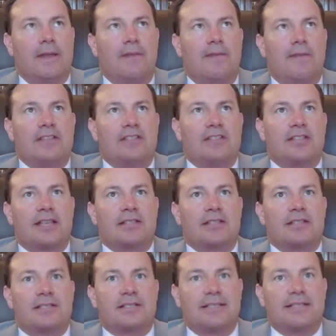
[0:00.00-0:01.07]
These
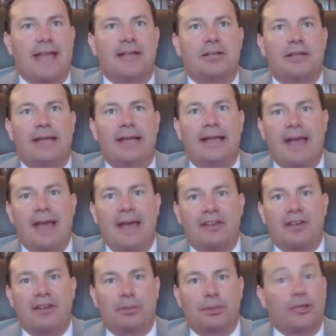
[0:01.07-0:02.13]
things tend
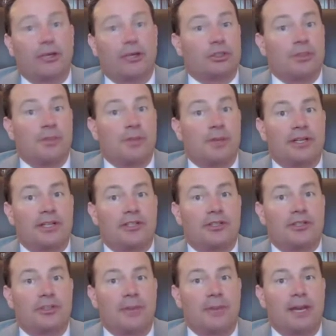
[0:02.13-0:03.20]
inevitably, ultimately, to
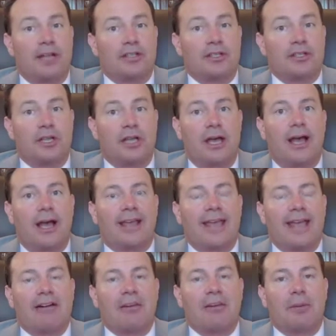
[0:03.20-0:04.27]
diminish
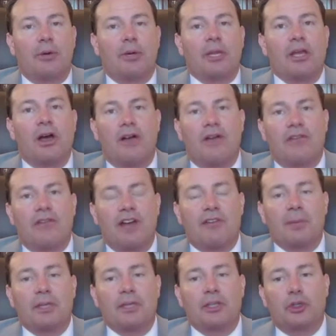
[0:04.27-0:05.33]
accountability of
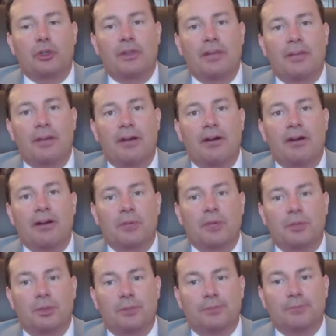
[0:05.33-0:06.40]
government to the American
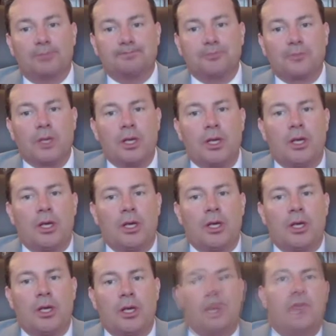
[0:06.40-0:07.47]
people.
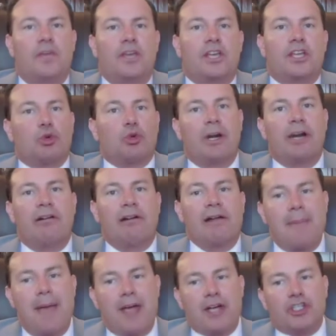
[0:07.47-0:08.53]
The extraordinary
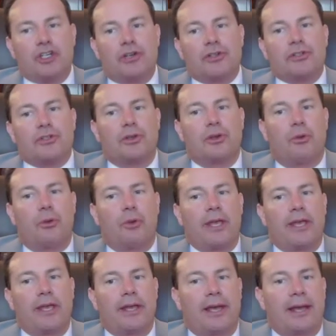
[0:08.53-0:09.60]
measures
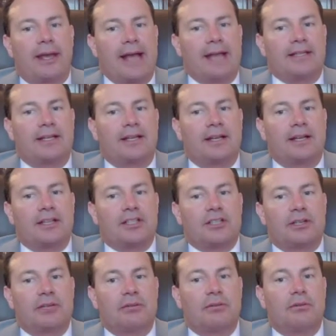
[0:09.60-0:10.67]
we enacted
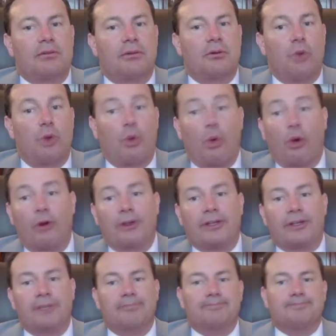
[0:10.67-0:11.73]
initially were warranted,